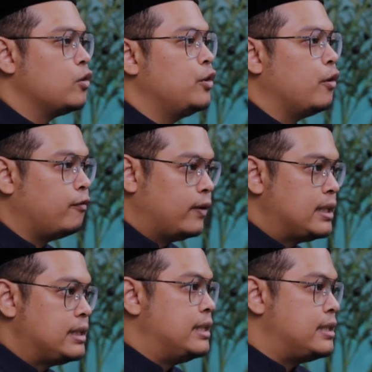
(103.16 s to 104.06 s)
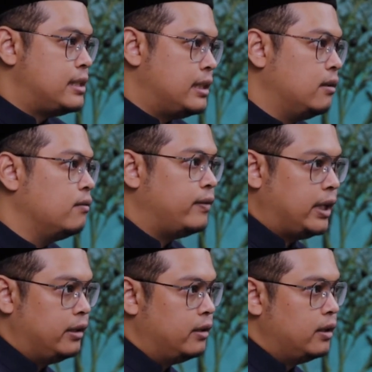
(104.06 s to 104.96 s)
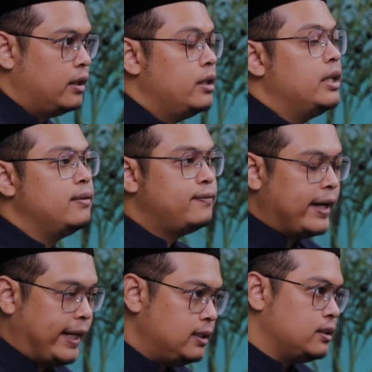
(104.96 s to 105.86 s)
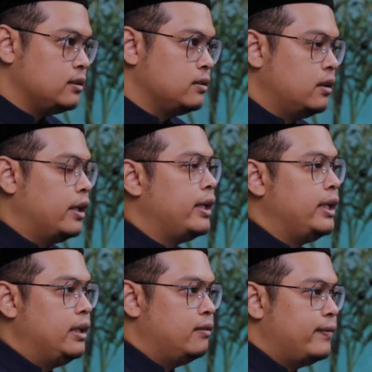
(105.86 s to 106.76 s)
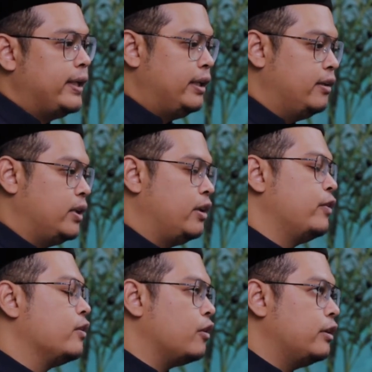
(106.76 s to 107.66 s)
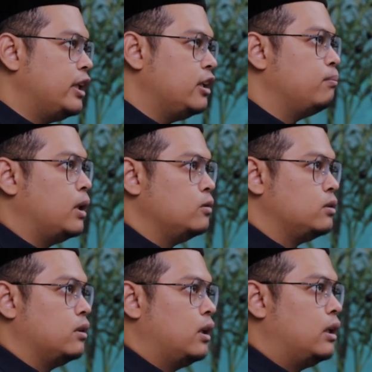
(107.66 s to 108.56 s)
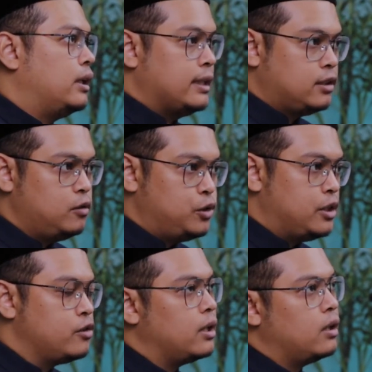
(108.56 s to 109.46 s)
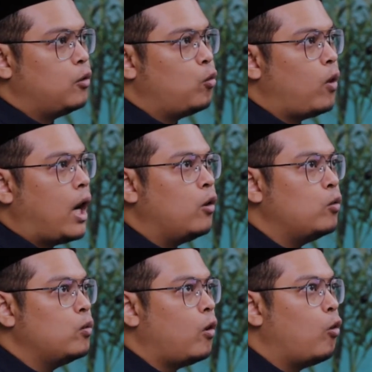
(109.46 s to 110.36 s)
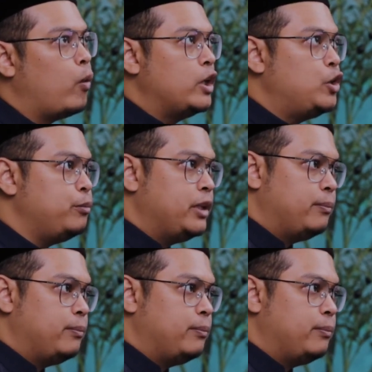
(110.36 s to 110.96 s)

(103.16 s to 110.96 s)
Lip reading: so your fast is still valid. In fact, okay, in fact, even if you're talking about resolution, so how or what do you